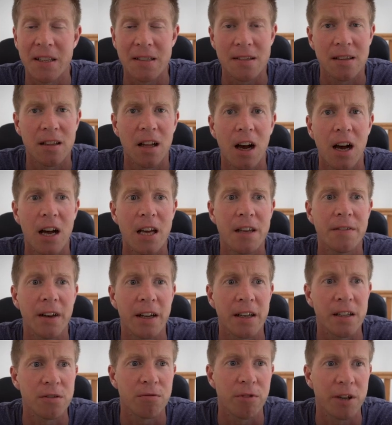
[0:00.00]
It's live
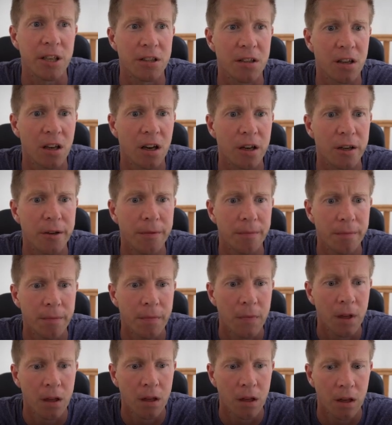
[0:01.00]
and it's ready to go.
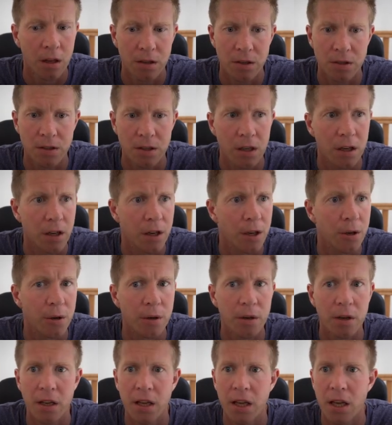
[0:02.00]

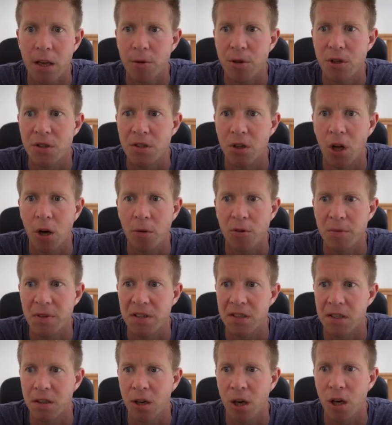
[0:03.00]
So here we're using
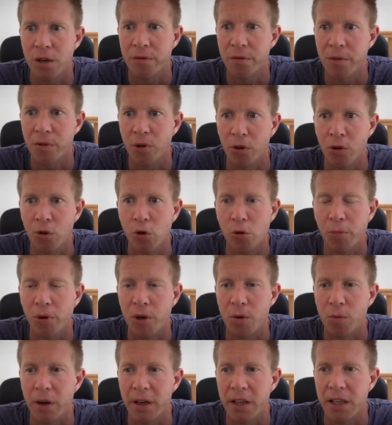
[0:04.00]
Optimistic Coven. We've got
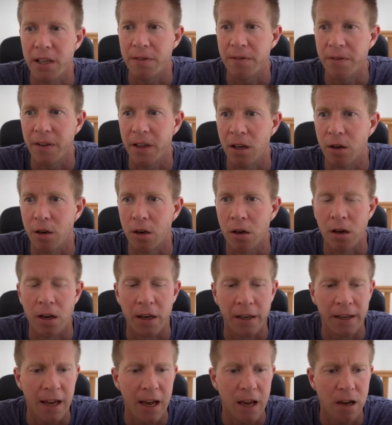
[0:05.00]
0.1 ETH in our
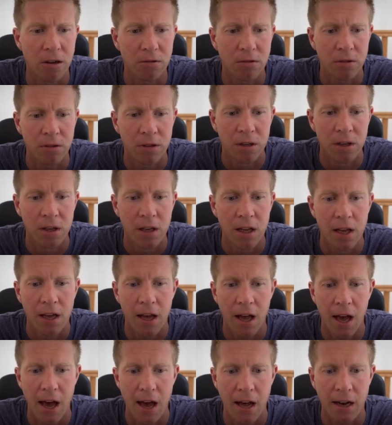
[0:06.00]
account.
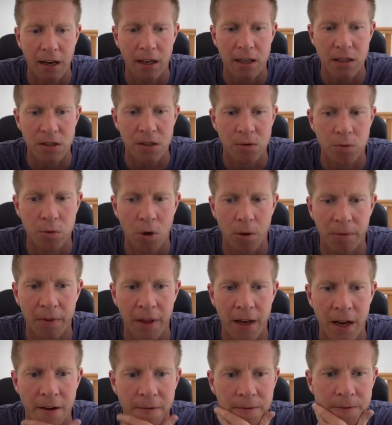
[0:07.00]
And let's swap
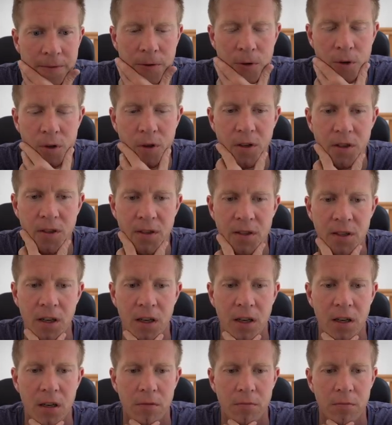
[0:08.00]
that for
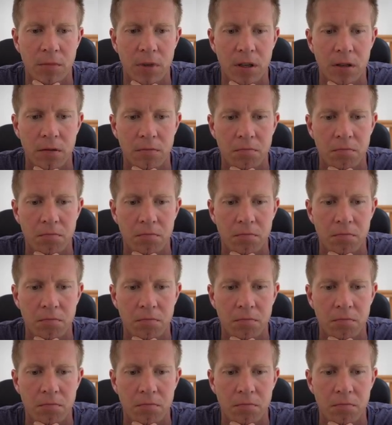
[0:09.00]
some...